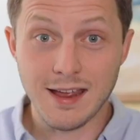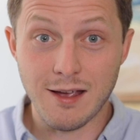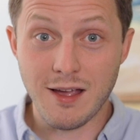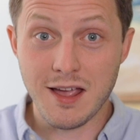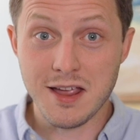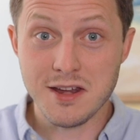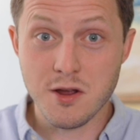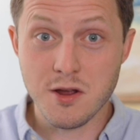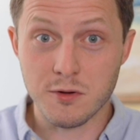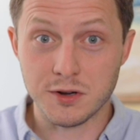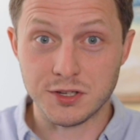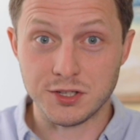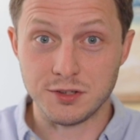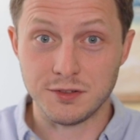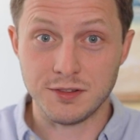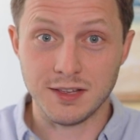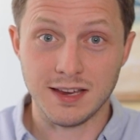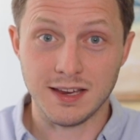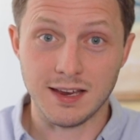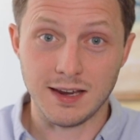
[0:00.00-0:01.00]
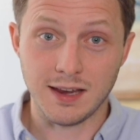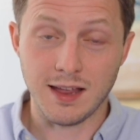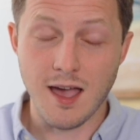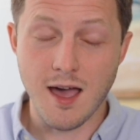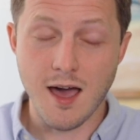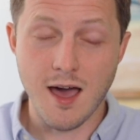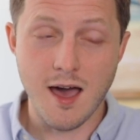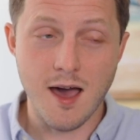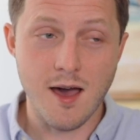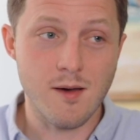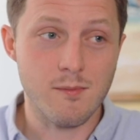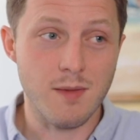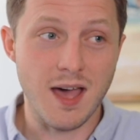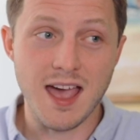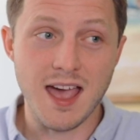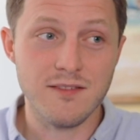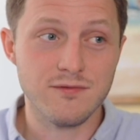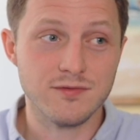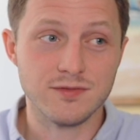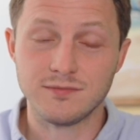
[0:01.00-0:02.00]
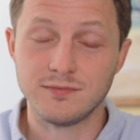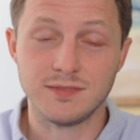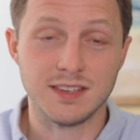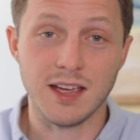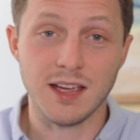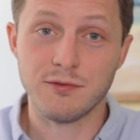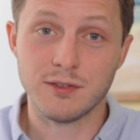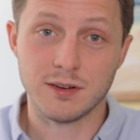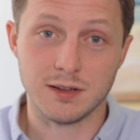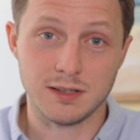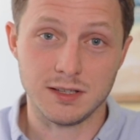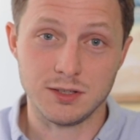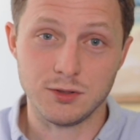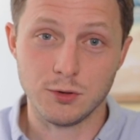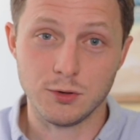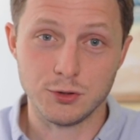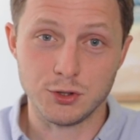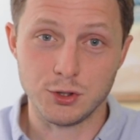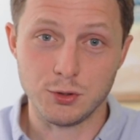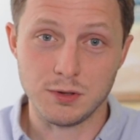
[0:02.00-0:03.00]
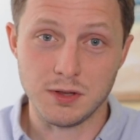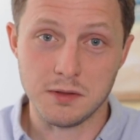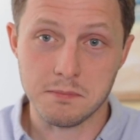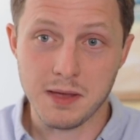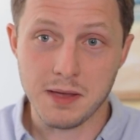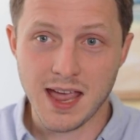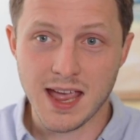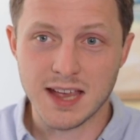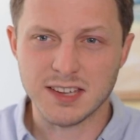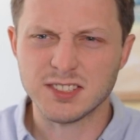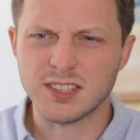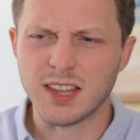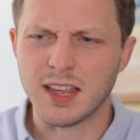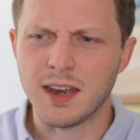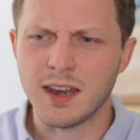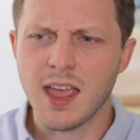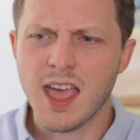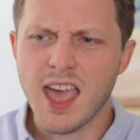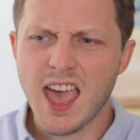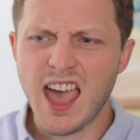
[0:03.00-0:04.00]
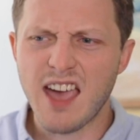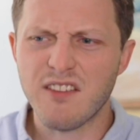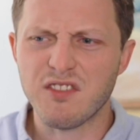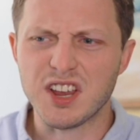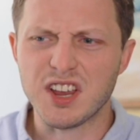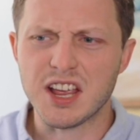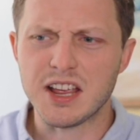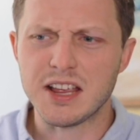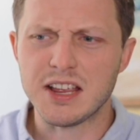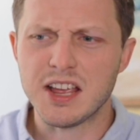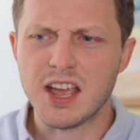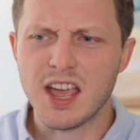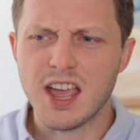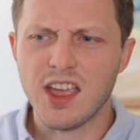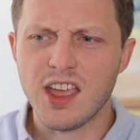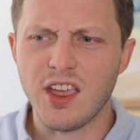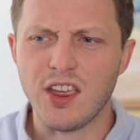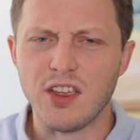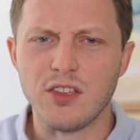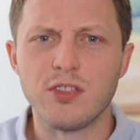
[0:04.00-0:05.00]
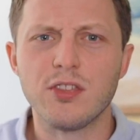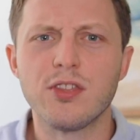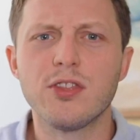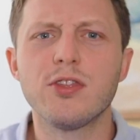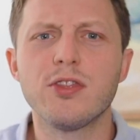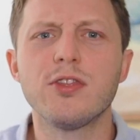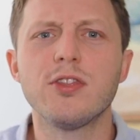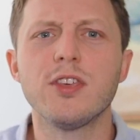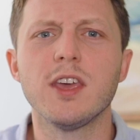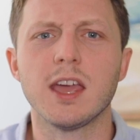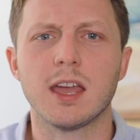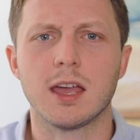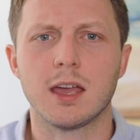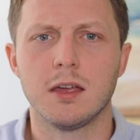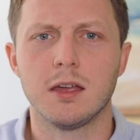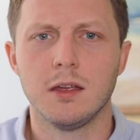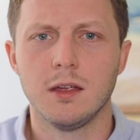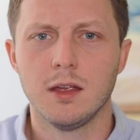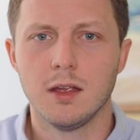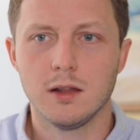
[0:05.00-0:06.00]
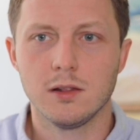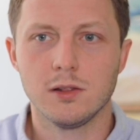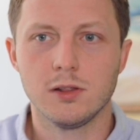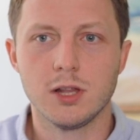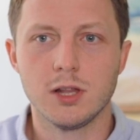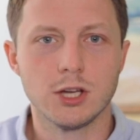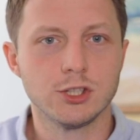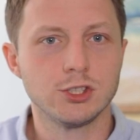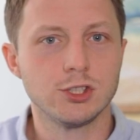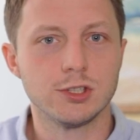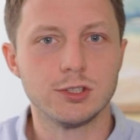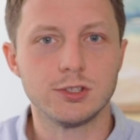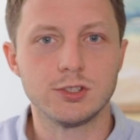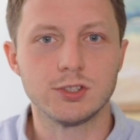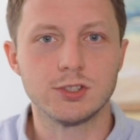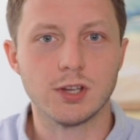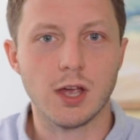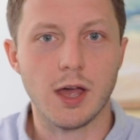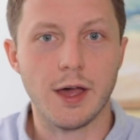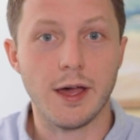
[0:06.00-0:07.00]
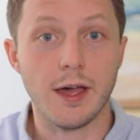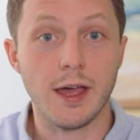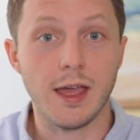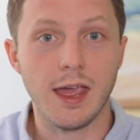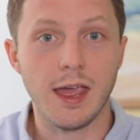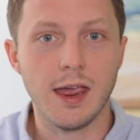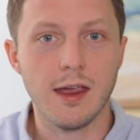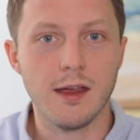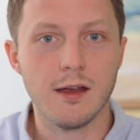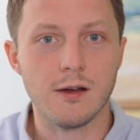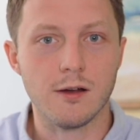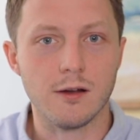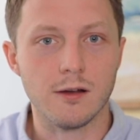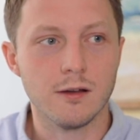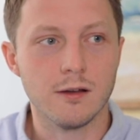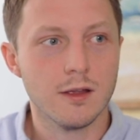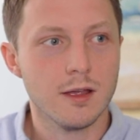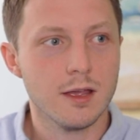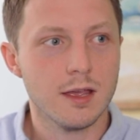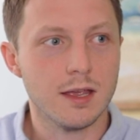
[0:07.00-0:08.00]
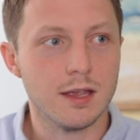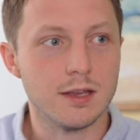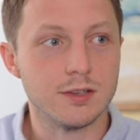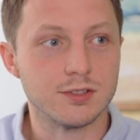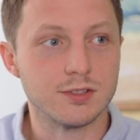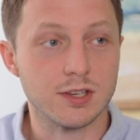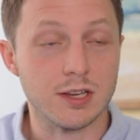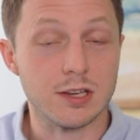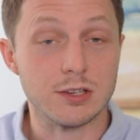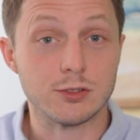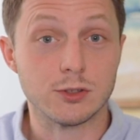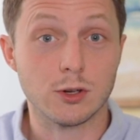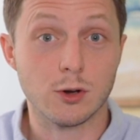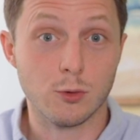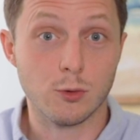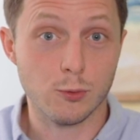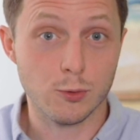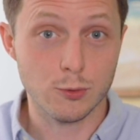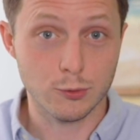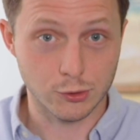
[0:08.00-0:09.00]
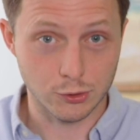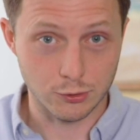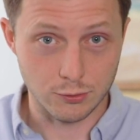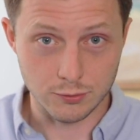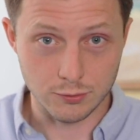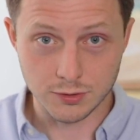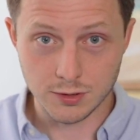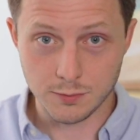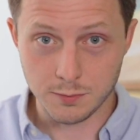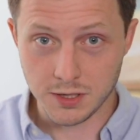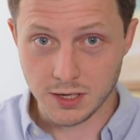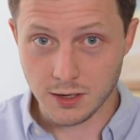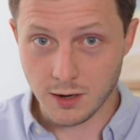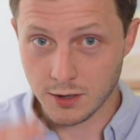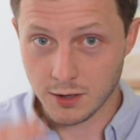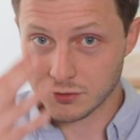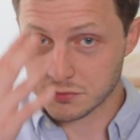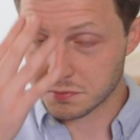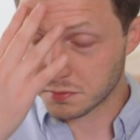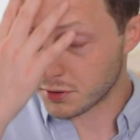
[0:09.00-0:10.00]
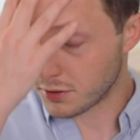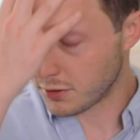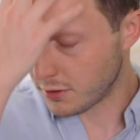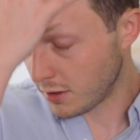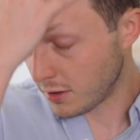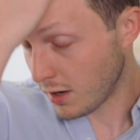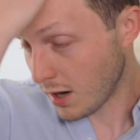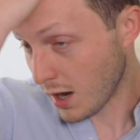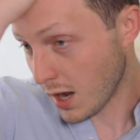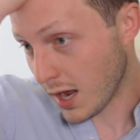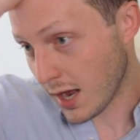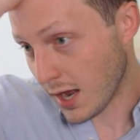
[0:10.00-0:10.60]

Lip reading: Now, I know what you're thinking. I've definitely told you in the past that having a thick, luscious hair is crucial to be an entrepreneur.